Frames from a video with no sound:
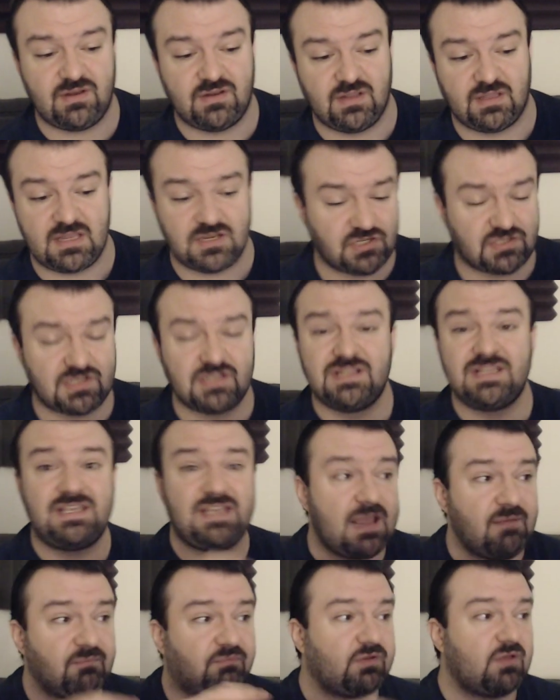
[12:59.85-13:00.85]
In the, just in the
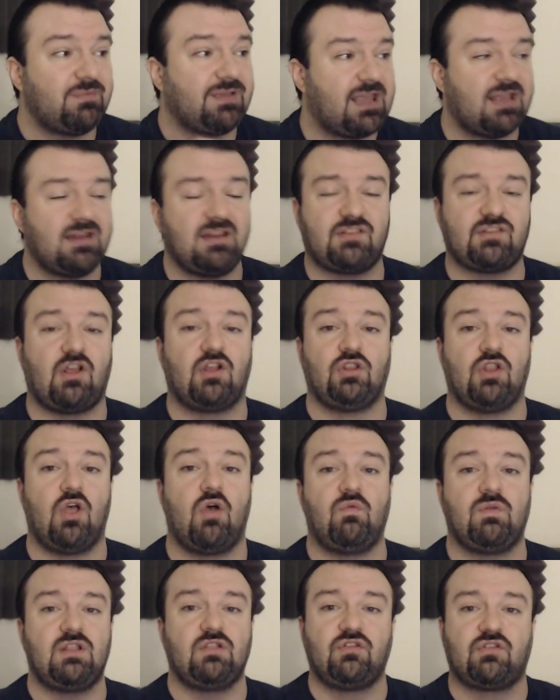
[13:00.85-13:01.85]
gameplay mechanics
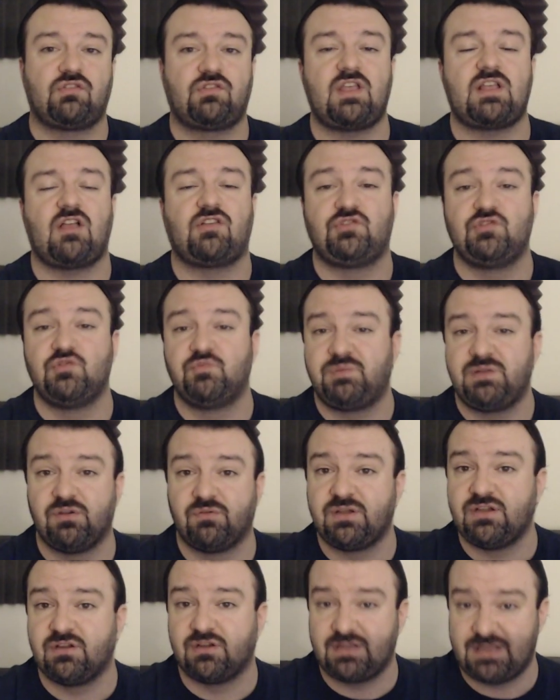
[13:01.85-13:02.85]
alone, it looks like a
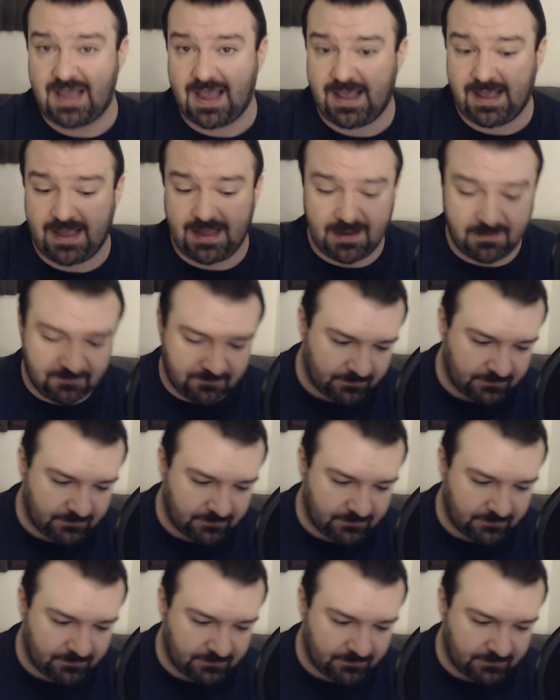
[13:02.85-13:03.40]
superior game.